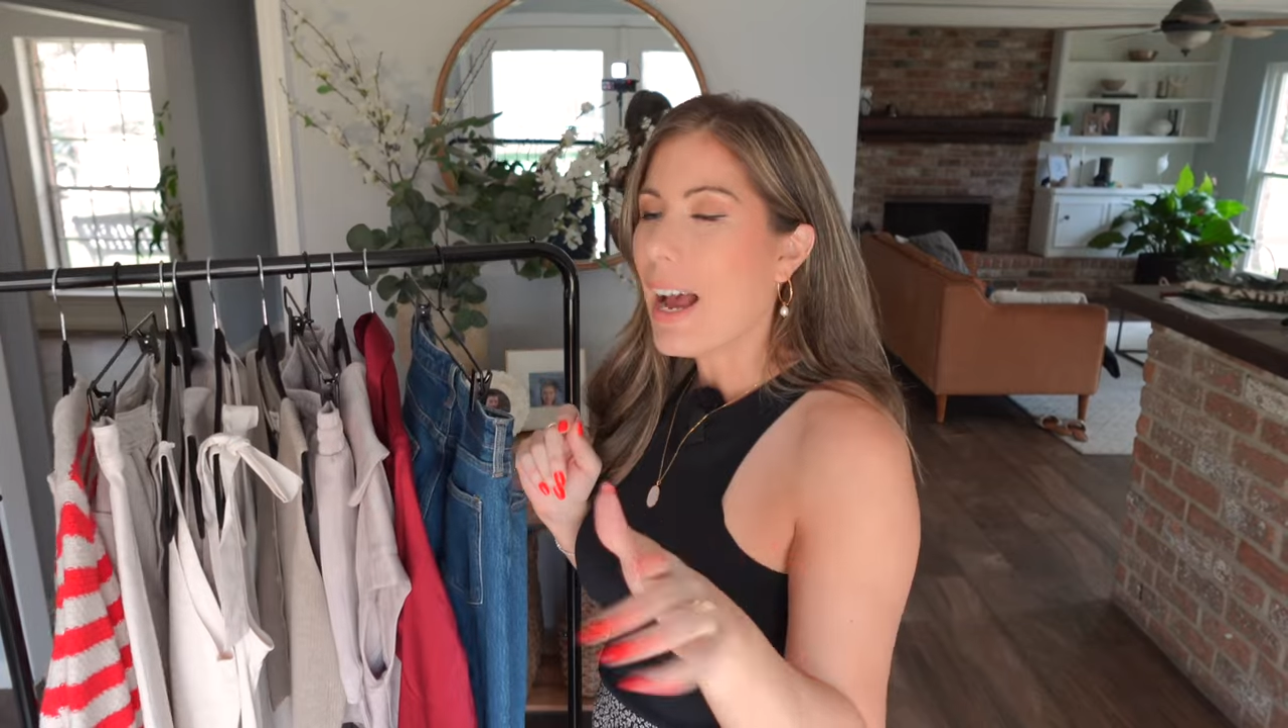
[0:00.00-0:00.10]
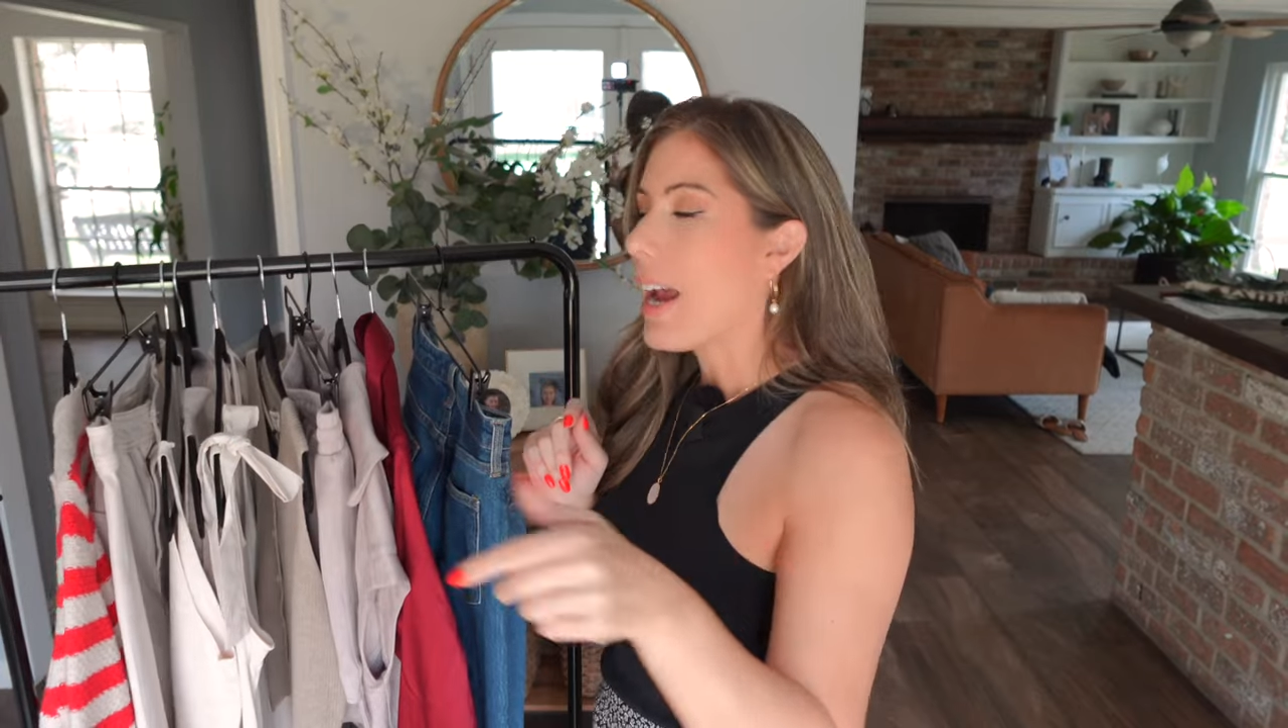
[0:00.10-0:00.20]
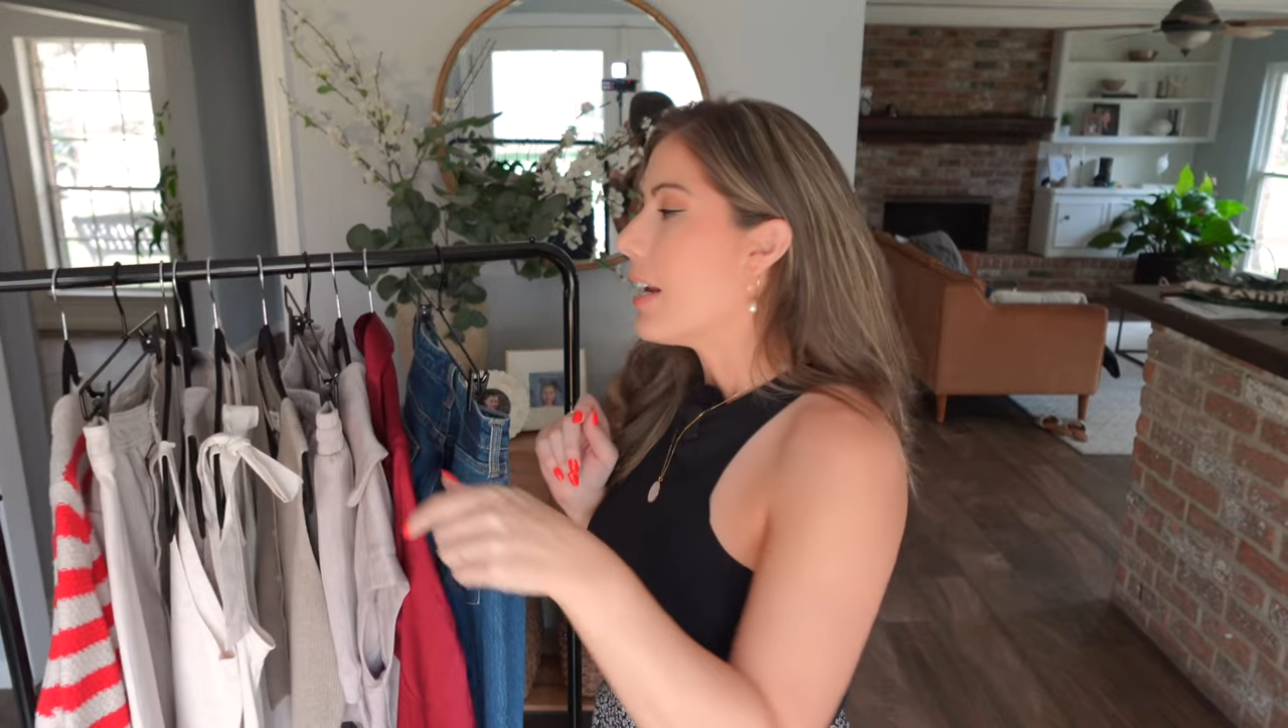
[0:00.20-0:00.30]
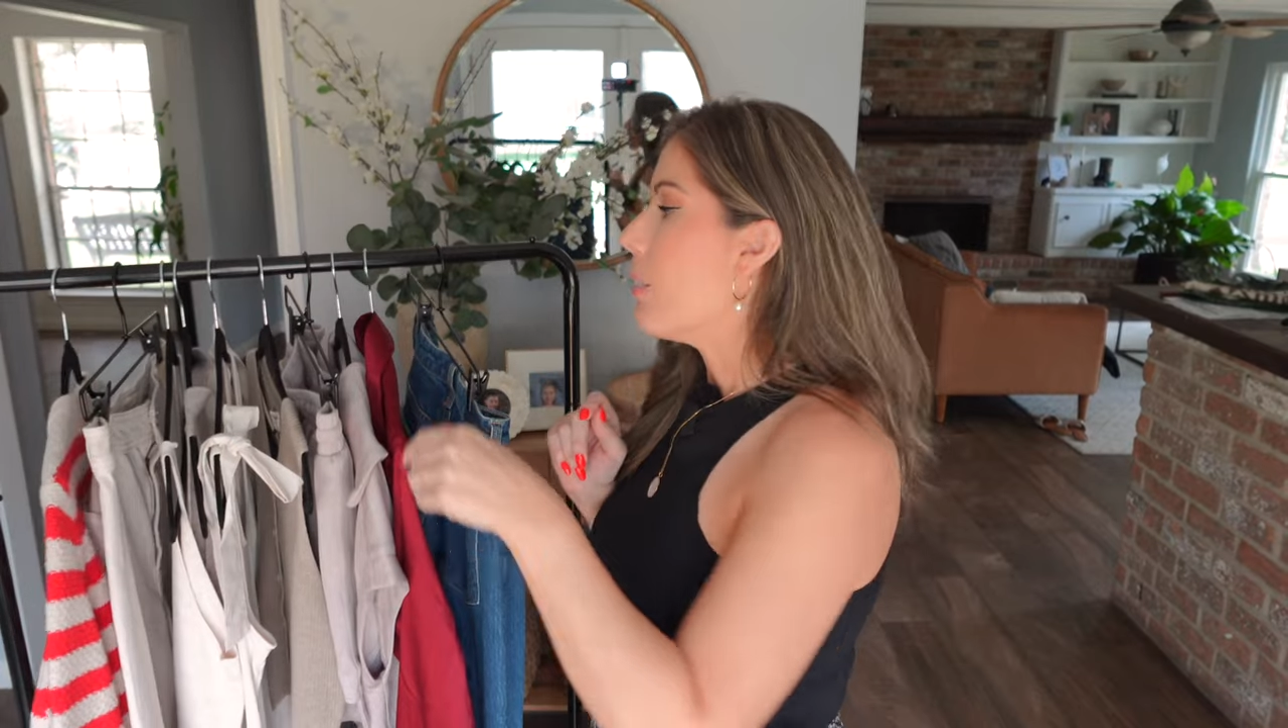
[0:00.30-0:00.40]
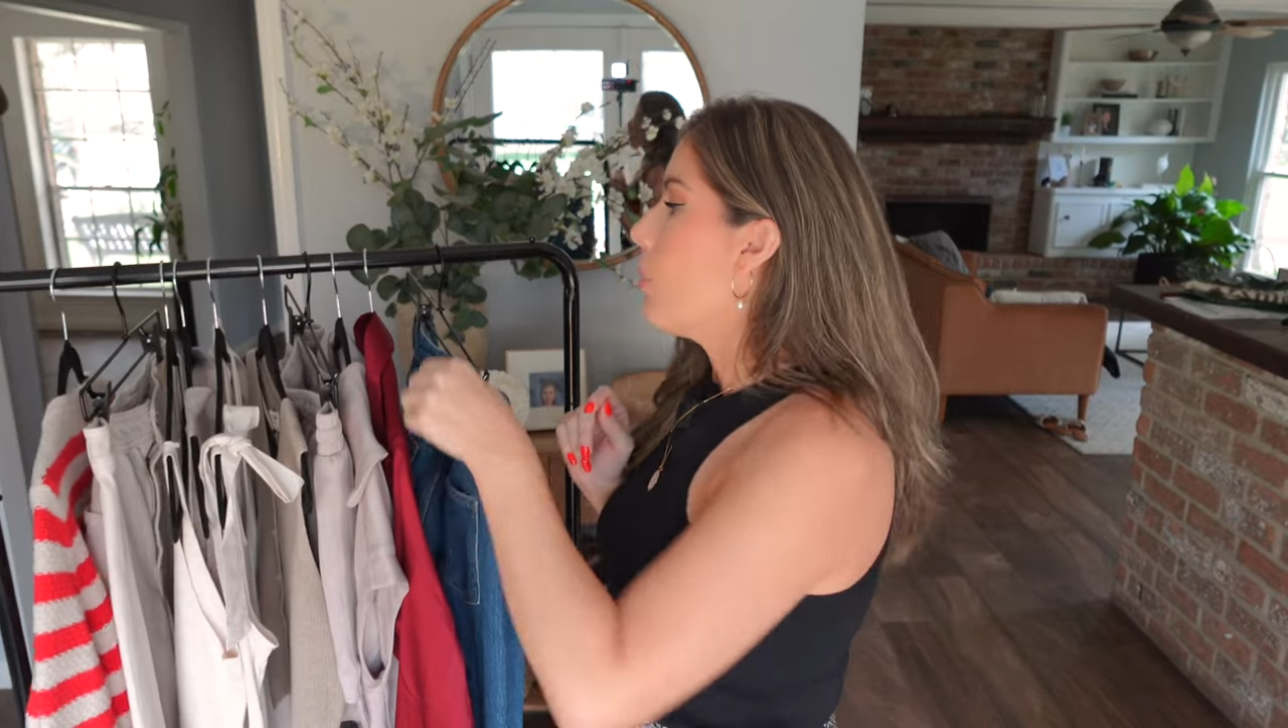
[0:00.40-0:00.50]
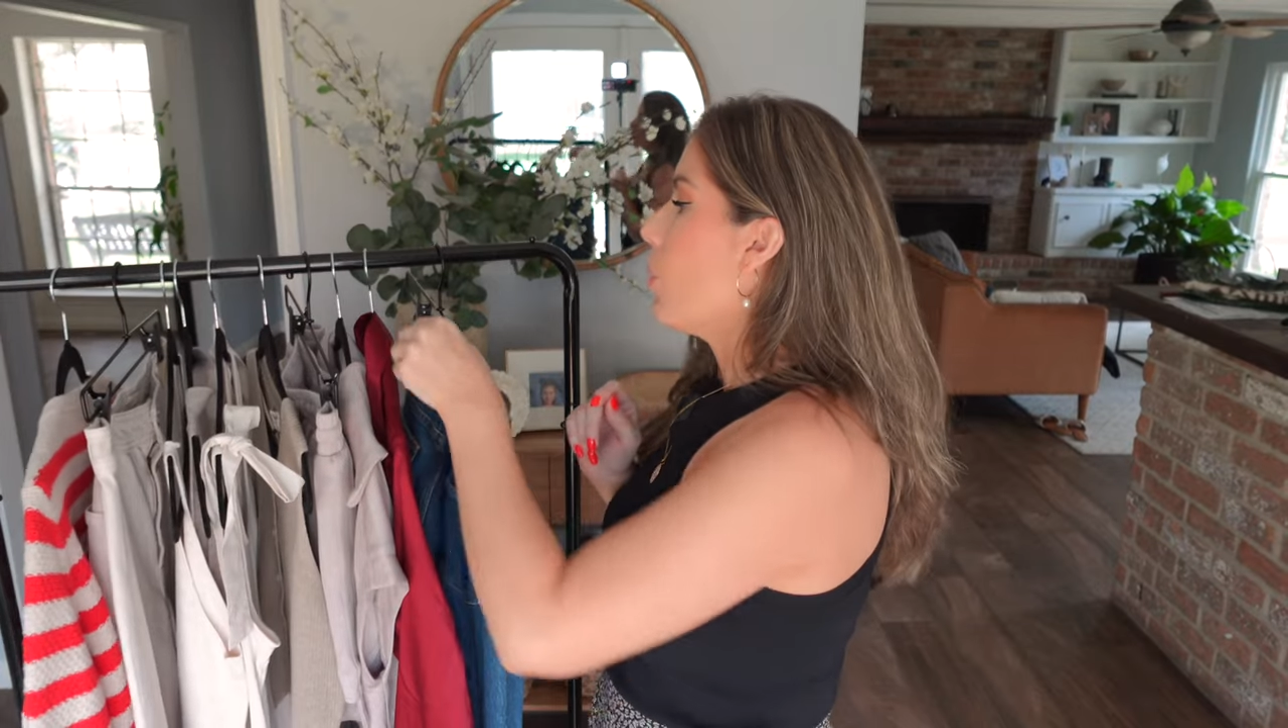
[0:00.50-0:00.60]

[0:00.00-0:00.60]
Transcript: item,